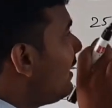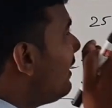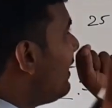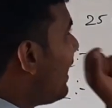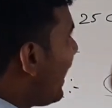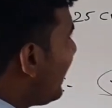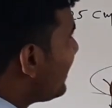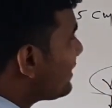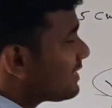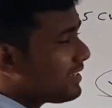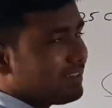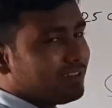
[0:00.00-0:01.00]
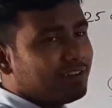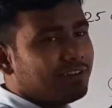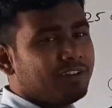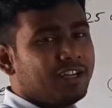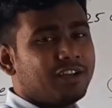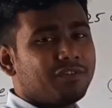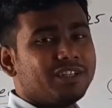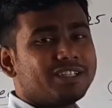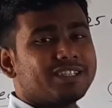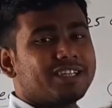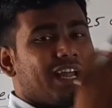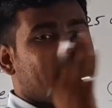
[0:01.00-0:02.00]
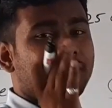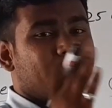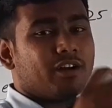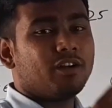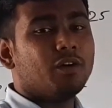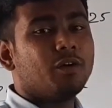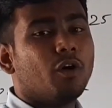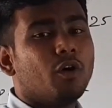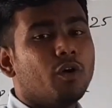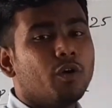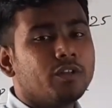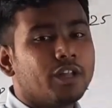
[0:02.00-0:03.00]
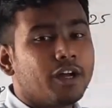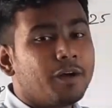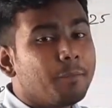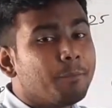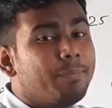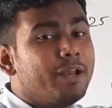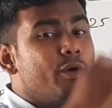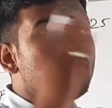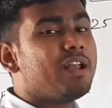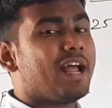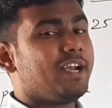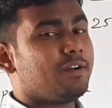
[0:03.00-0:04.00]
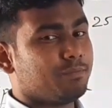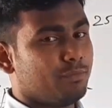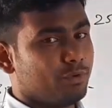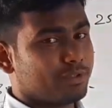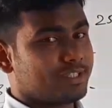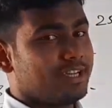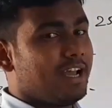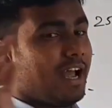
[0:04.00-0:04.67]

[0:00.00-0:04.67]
light it will scatter the blue light most,